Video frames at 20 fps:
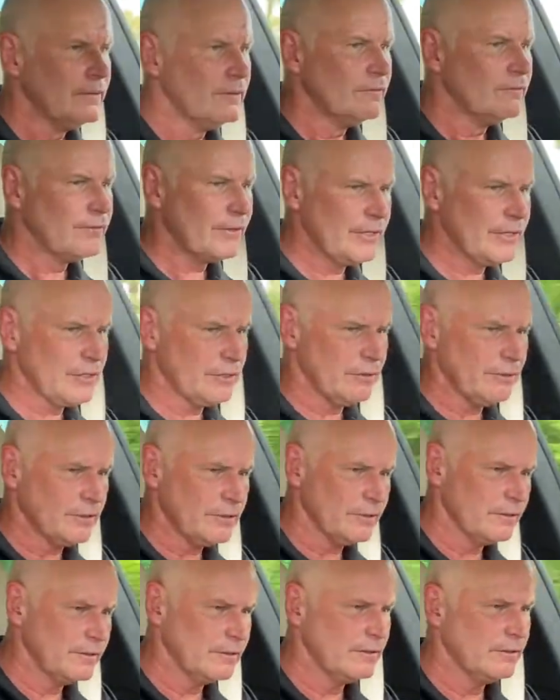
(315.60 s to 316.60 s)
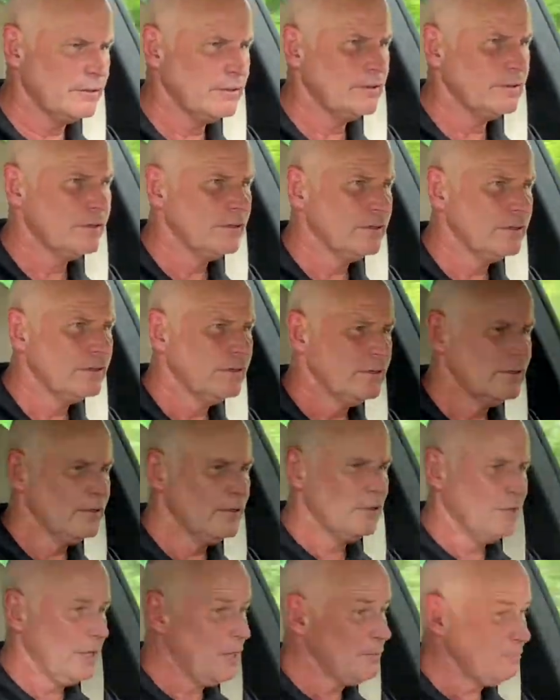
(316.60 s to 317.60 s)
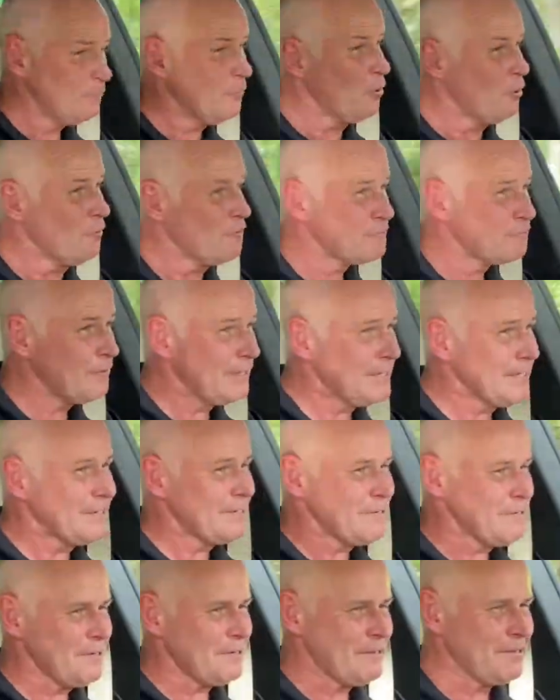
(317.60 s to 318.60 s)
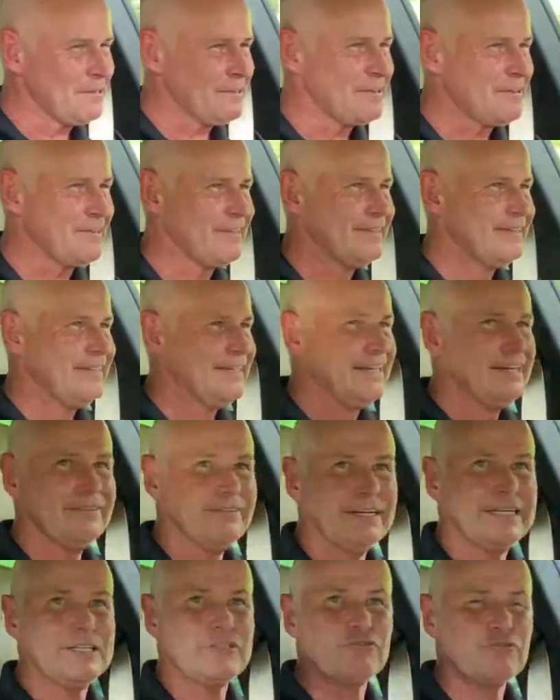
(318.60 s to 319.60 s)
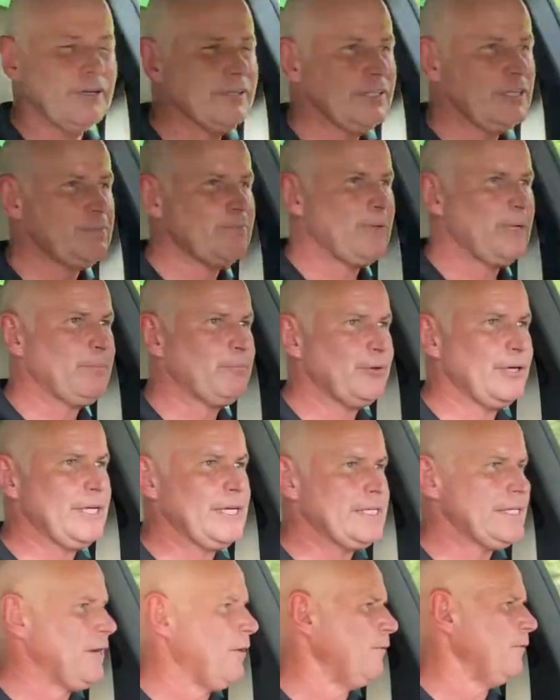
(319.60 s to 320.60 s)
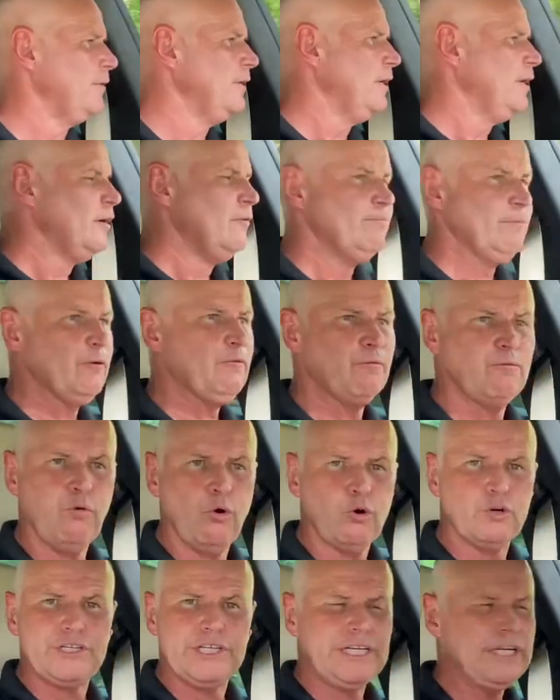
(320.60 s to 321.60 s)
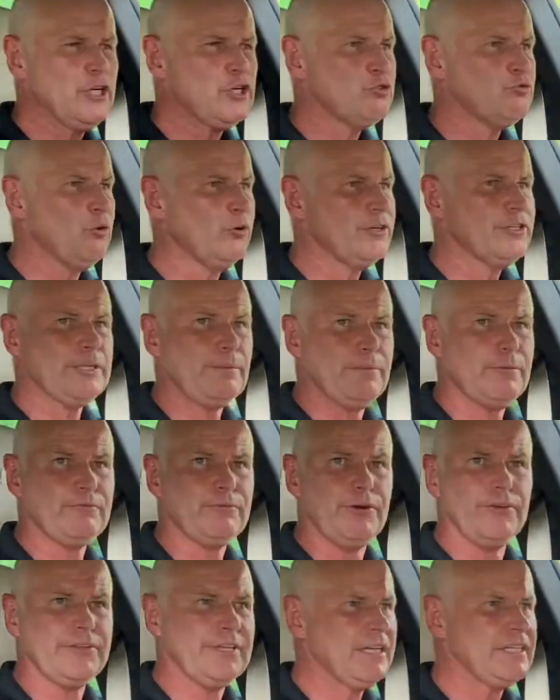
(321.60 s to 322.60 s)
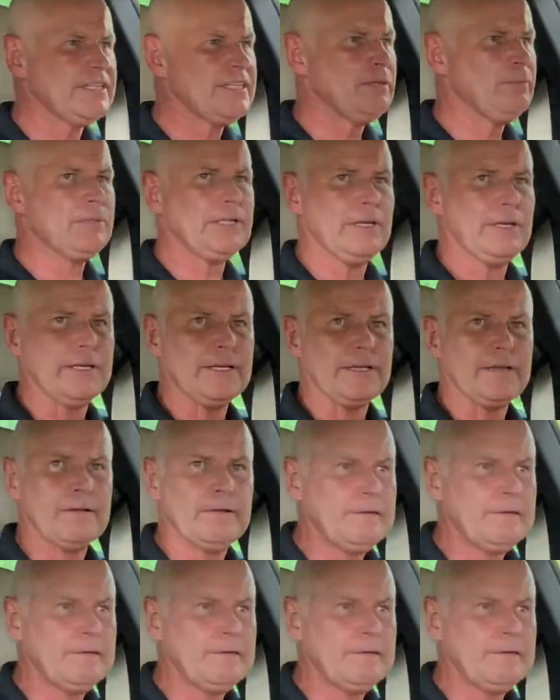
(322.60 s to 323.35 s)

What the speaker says: Very good. It moves, very good. Now let's try these big brakes now. About 14-inch rotors up the front here. Let's see what they're like.